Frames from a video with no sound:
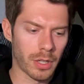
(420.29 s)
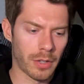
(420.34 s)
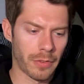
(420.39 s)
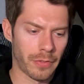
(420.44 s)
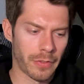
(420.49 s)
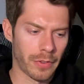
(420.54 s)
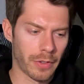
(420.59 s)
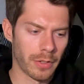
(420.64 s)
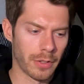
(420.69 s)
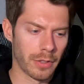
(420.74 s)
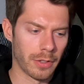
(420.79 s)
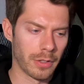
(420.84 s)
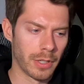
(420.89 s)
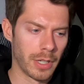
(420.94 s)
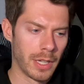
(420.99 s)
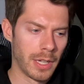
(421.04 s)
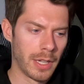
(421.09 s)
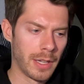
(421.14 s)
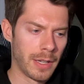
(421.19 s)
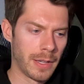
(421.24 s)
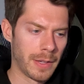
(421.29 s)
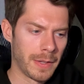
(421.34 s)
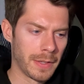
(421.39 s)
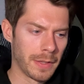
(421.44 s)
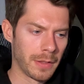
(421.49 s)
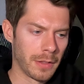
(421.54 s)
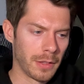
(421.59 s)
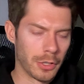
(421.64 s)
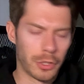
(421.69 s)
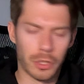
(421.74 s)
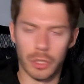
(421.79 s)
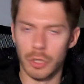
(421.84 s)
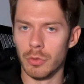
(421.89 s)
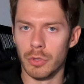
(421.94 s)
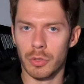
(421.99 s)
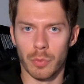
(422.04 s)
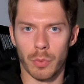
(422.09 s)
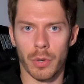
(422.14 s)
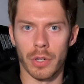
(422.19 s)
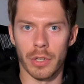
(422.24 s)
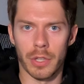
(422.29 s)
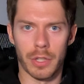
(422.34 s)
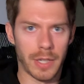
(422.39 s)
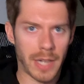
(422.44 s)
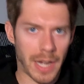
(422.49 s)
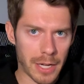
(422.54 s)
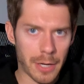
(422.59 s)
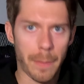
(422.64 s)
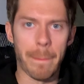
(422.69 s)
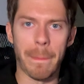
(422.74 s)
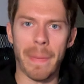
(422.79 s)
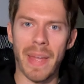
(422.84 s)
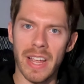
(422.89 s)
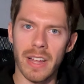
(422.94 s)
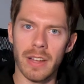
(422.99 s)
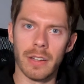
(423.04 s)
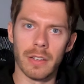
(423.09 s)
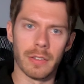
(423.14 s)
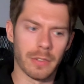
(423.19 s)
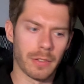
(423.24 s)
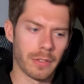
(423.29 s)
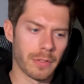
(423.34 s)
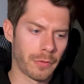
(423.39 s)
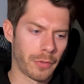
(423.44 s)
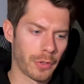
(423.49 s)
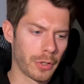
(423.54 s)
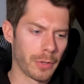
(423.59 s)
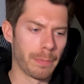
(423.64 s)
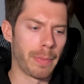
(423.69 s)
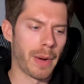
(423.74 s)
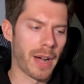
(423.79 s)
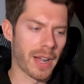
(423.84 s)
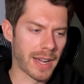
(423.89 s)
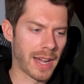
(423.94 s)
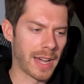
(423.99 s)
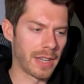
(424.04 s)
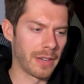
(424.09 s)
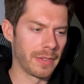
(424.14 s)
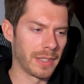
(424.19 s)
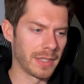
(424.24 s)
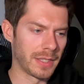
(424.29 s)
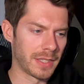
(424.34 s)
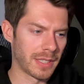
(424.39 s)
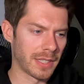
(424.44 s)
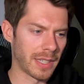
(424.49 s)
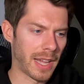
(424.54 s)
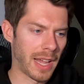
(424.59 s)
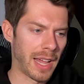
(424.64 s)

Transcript: for the shoe's worth, you got your bang for your buck out of it,